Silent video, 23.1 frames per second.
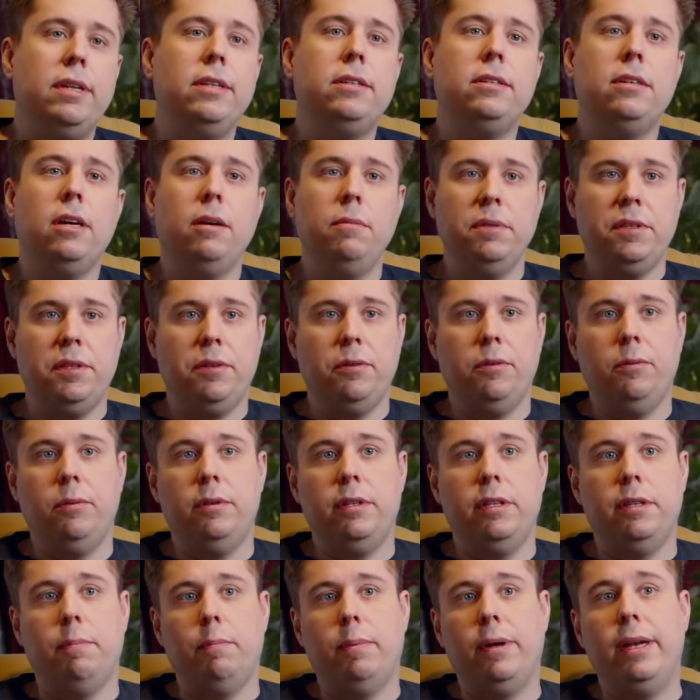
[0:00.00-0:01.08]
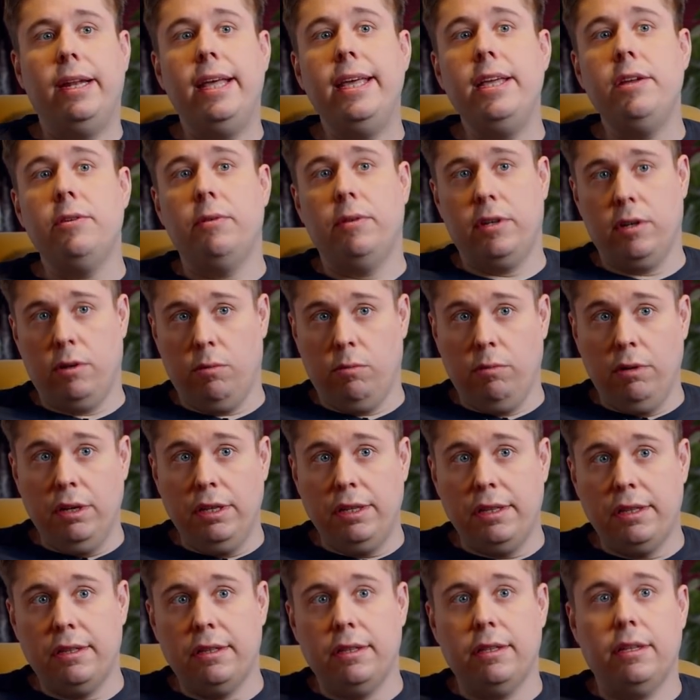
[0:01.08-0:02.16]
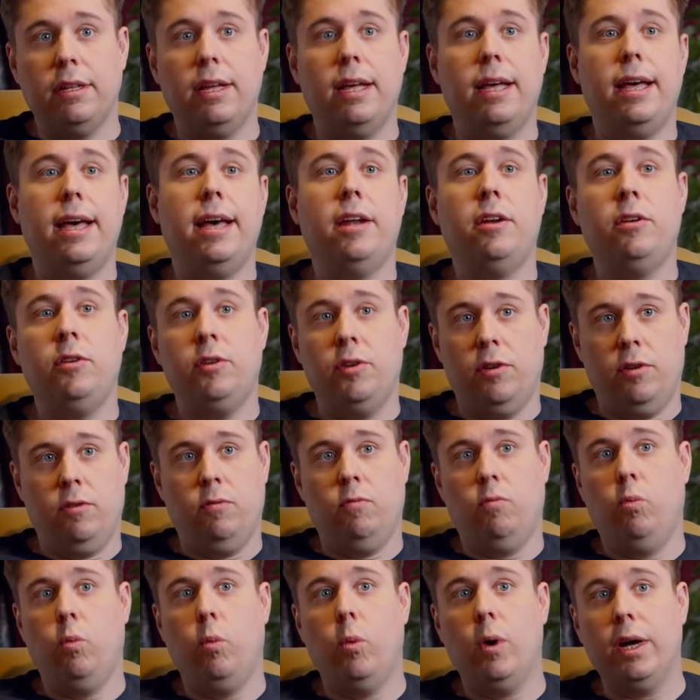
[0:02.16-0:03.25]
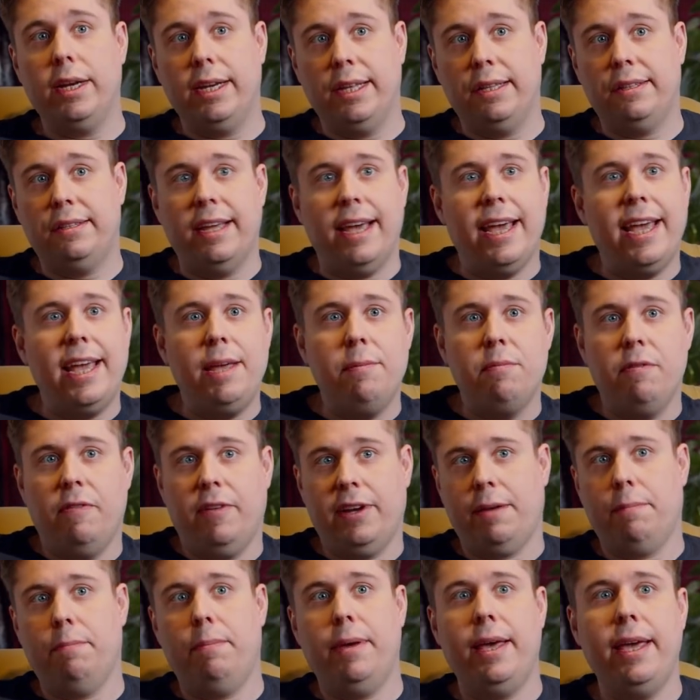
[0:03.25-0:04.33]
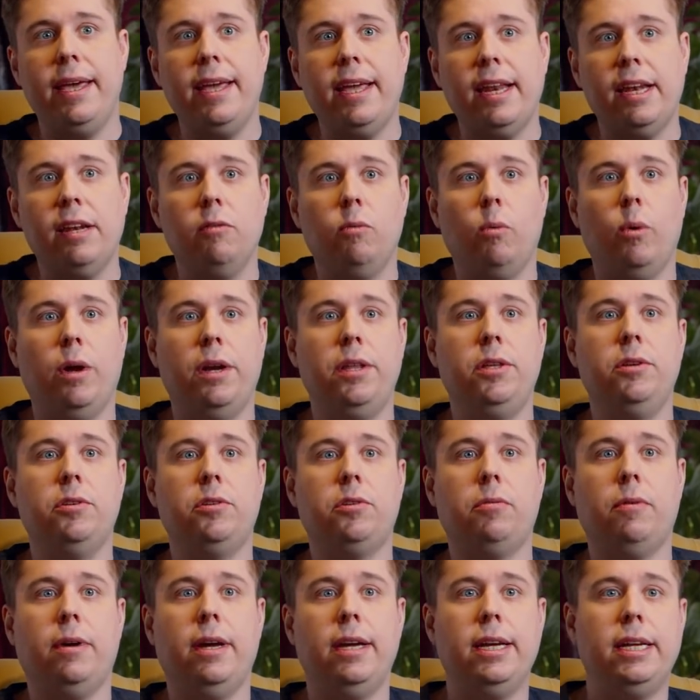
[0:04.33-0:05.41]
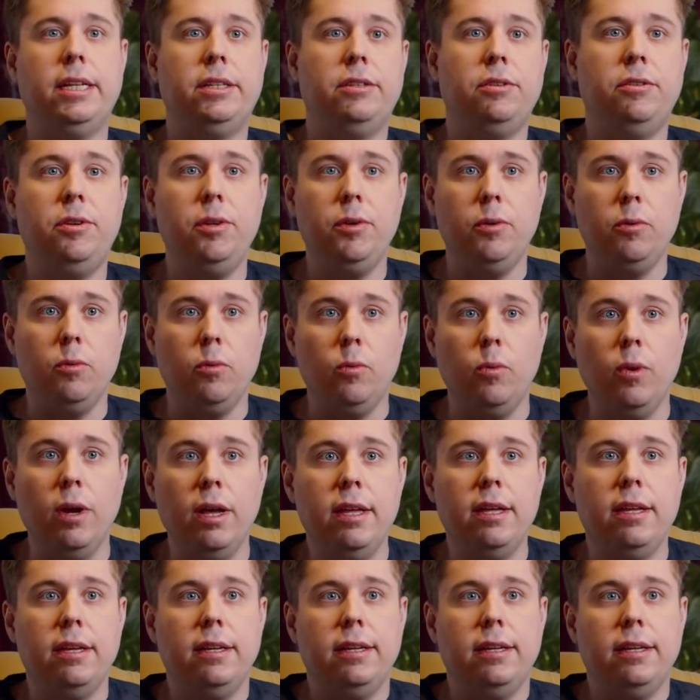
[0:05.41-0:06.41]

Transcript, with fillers: When it comes to the player goals and you know what is the aim of a campaign, what are you trying to do?